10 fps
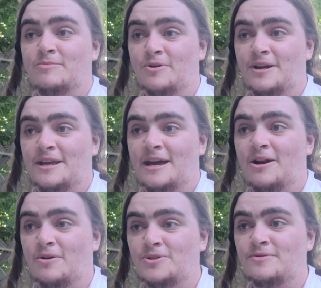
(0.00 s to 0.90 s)
morning and
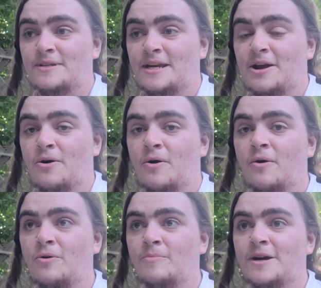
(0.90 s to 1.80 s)
also did a
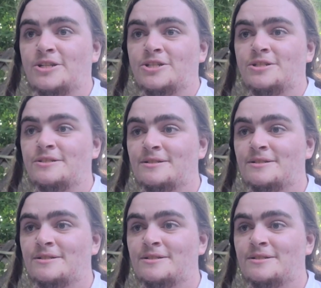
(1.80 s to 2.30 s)
whole bunch